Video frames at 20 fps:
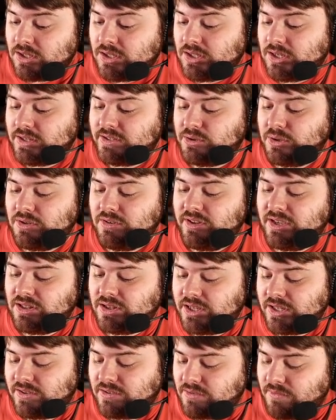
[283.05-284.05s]
let's go ahead and take a
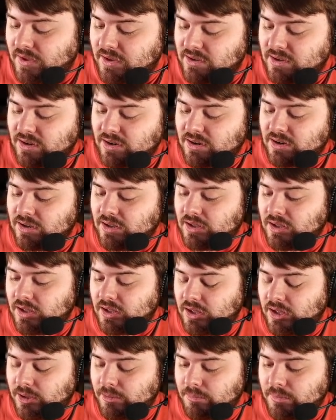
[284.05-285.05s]
look at this event here.
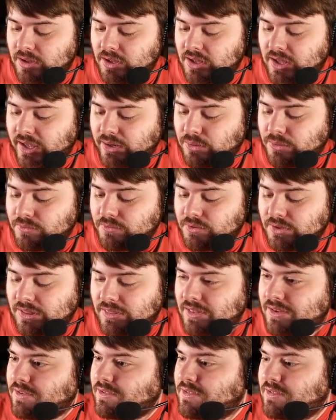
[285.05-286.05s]
I don't really
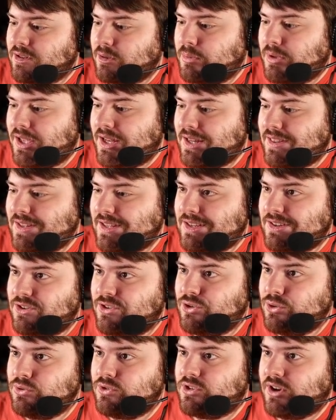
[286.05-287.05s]
think this is going to be anything
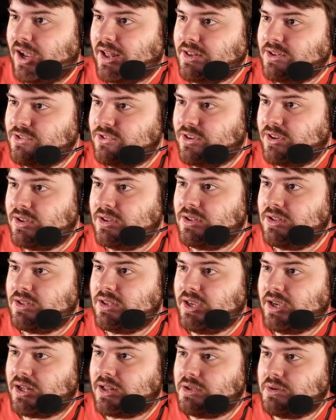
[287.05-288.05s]
too challenging.
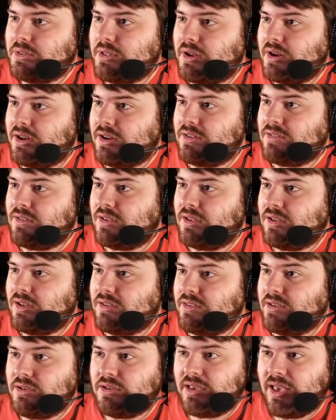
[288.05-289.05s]
Yeah, clear without
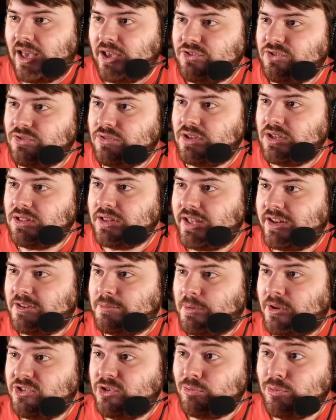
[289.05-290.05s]
a single casualty, land a
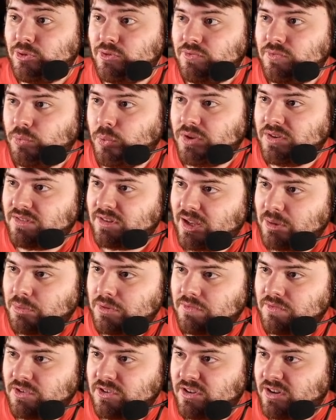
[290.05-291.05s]
special move 1 time
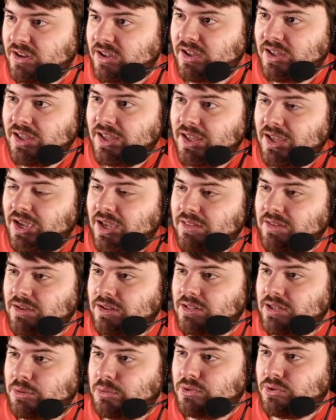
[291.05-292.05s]
with Vegeta, and then
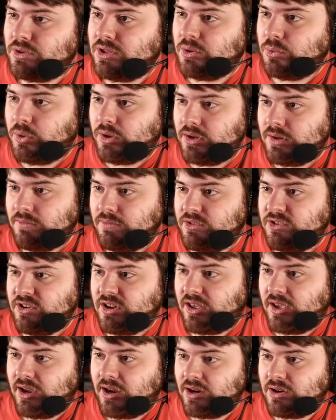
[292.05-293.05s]
clear with only 1
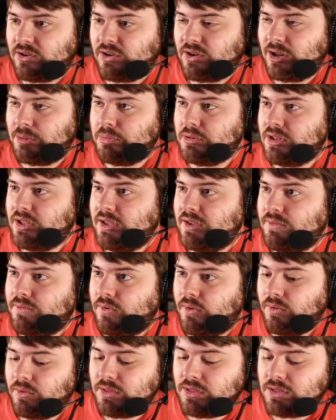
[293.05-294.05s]
Vegeta character. And I believe
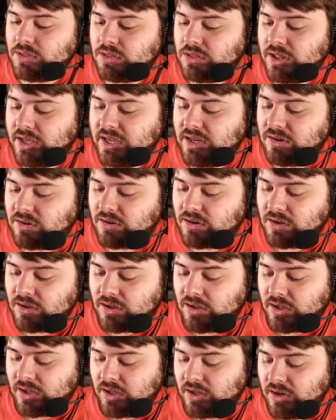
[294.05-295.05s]
later
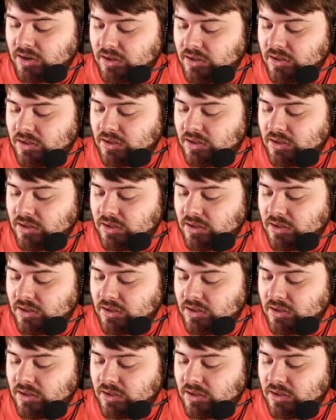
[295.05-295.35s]
on,